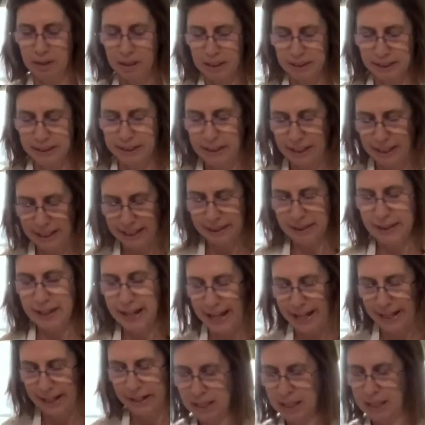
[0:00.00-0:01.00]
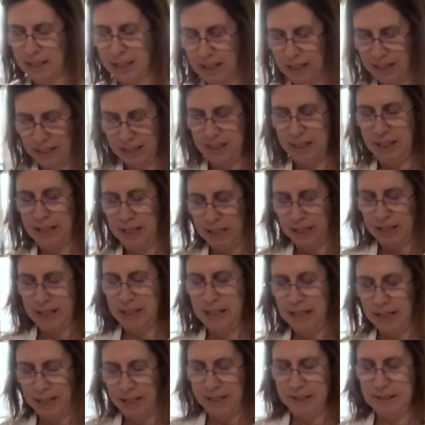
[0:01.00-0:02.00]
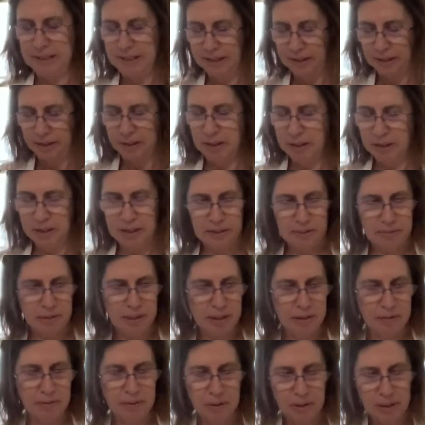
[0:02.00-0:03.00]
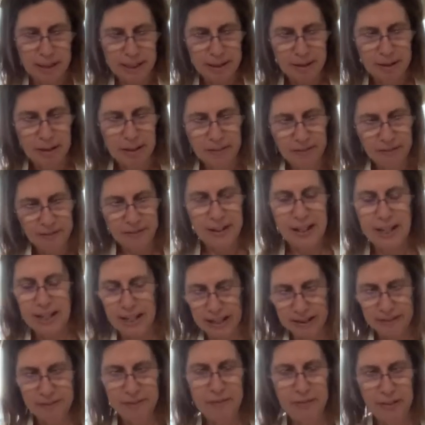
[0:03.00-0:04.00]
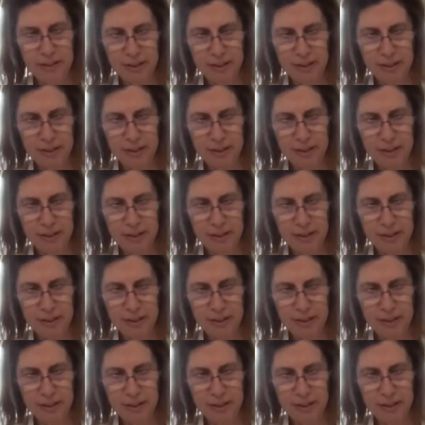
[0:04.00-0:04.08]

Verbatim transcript: a little like that. So you just want to roll out your 5.